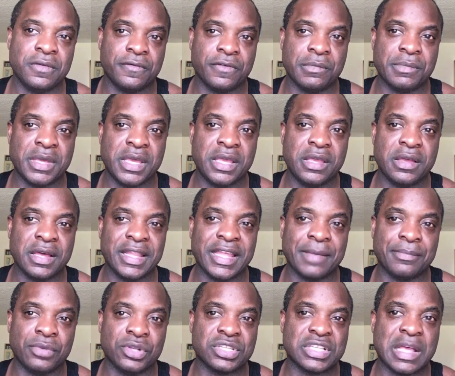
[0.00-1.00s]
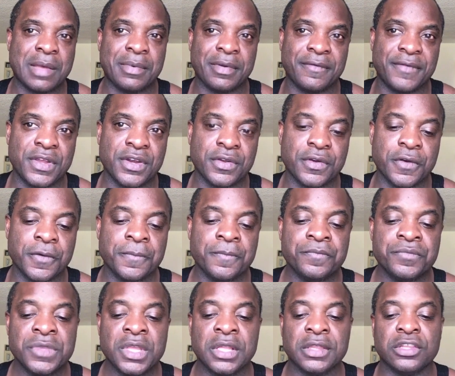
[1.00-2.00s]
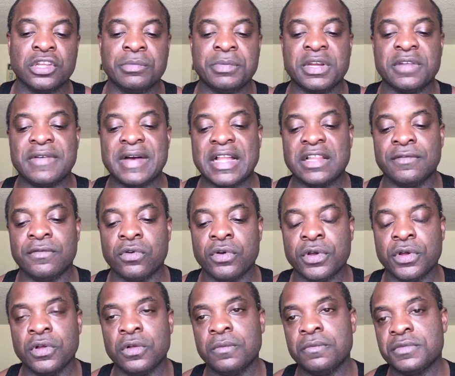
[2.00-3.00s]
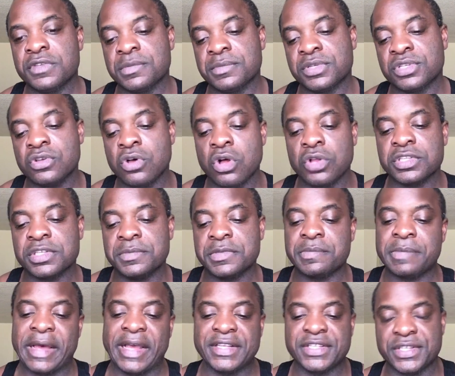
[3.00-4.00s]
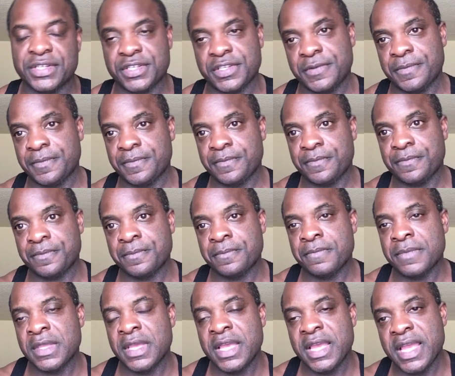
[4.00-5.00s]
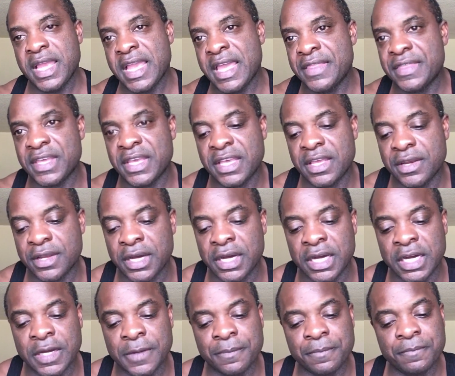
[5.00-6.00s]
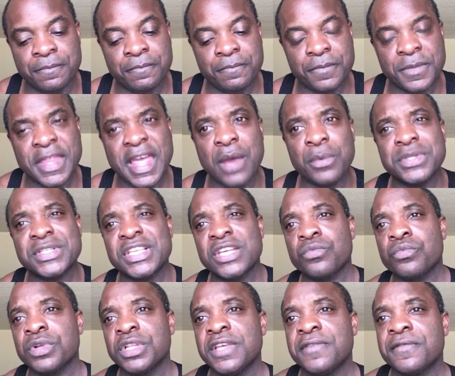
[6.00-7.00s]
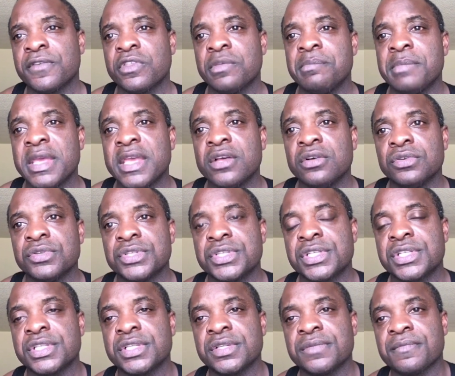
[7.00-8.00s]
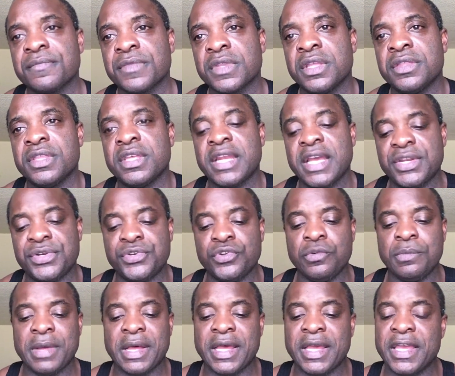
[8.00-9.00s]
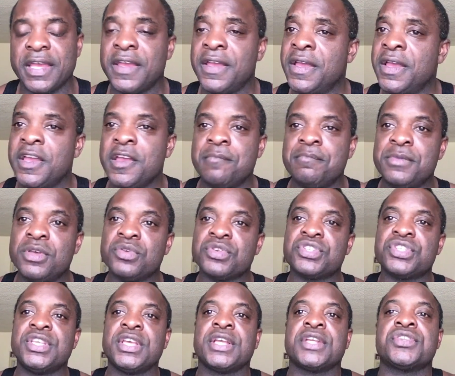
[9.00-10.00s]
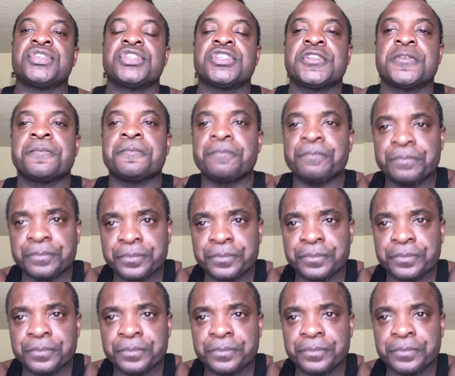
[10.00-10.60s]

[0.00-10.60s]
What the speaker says: For me, I like balsamic vinegar, a little bit of olive oil, some salt, some spices. And then that was it really for the meals. And then I do my meal six.